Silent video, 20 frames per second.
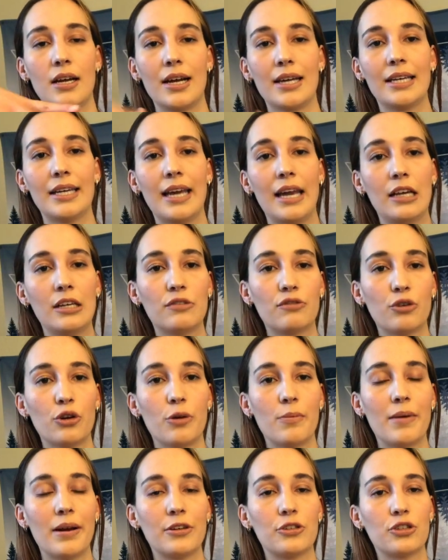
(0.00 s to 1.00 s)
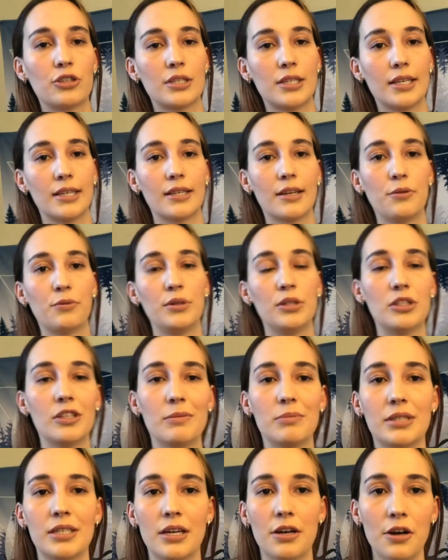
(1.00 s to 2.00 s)
case for a mattress, like, that we
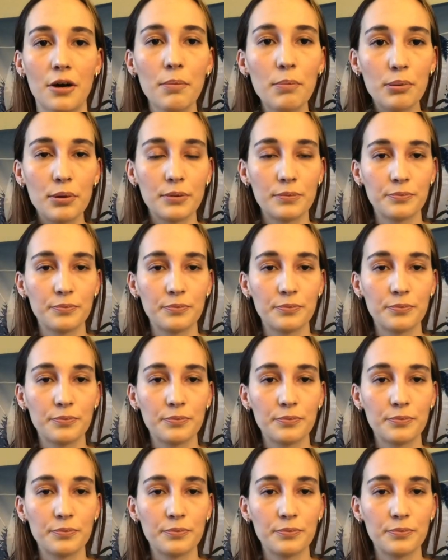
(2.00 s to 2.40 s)
zipped it up.